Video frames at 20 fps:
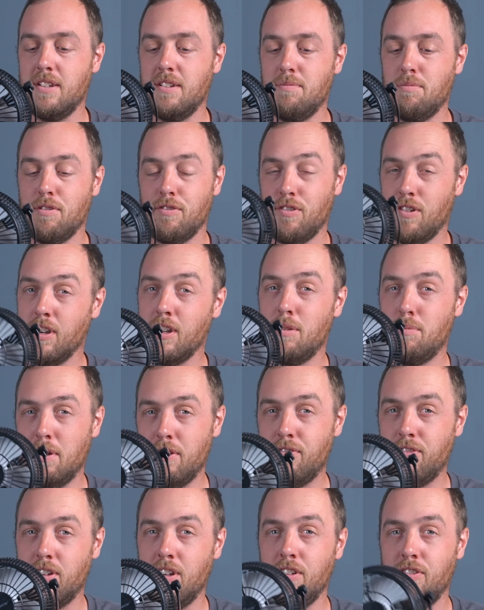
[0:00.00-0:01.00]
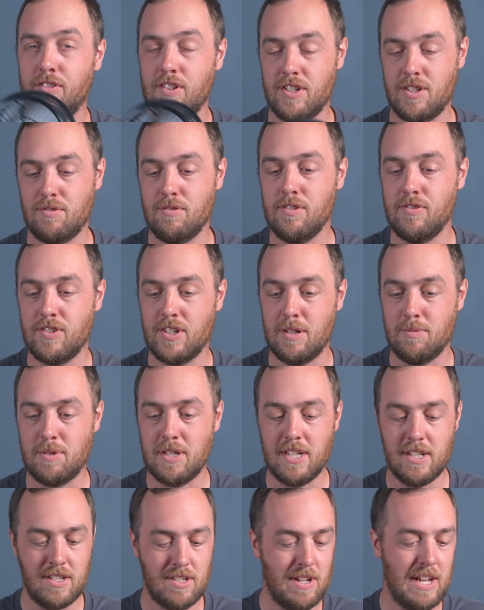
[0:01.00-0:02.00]
before I got my very first rooftop
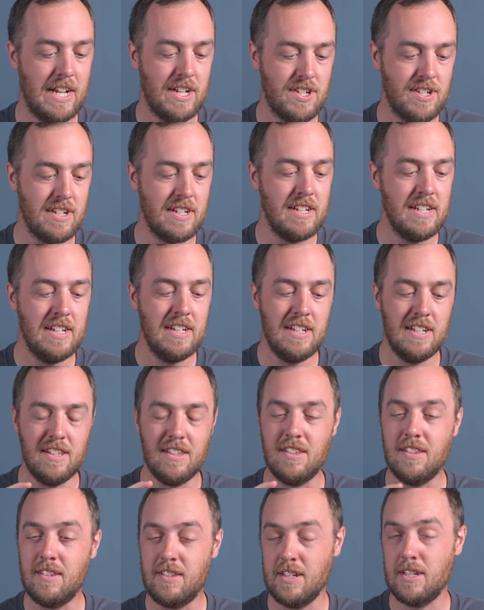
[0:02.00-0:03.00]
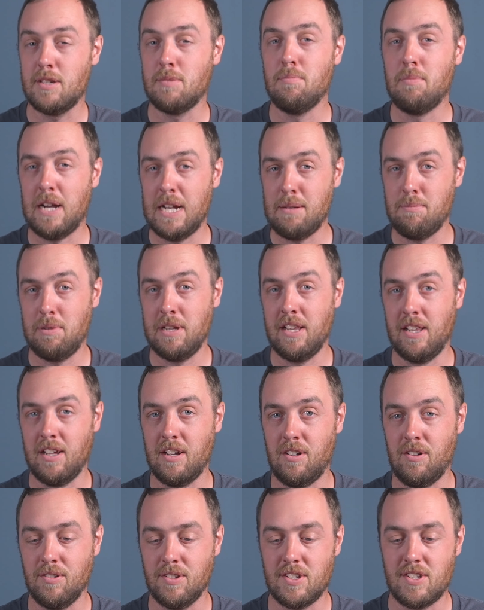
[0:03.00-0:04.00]
tent. So actually, this might be the
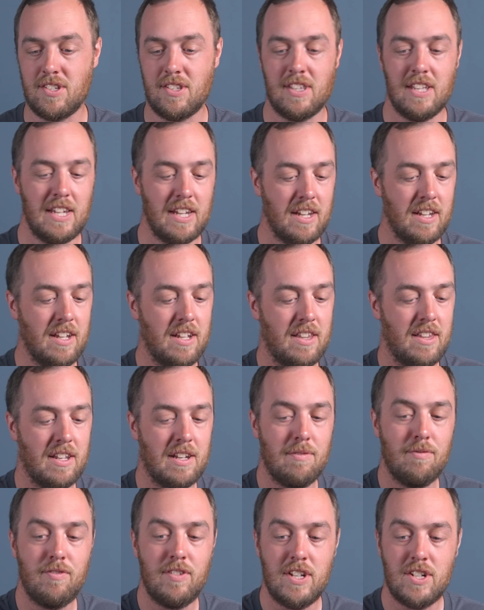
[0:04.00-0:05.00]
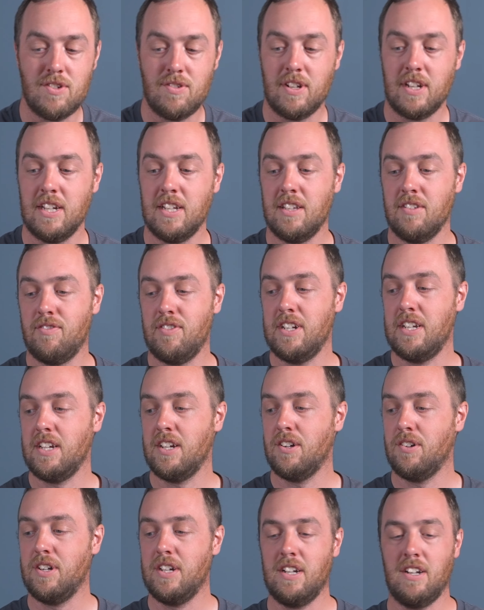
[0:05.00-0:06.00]
oldest thing that I'm featuring in the
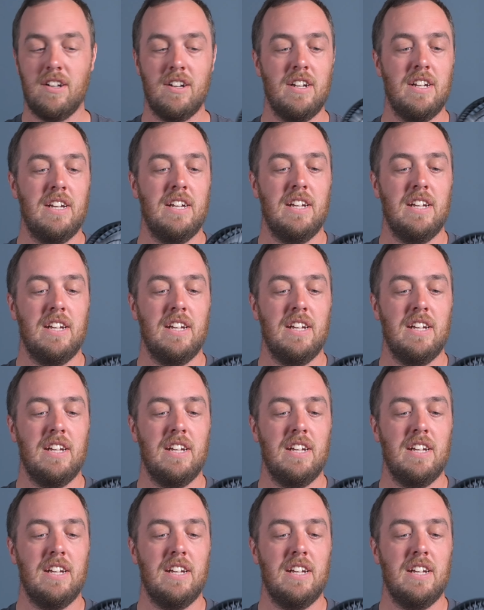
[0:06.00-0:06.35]
video here.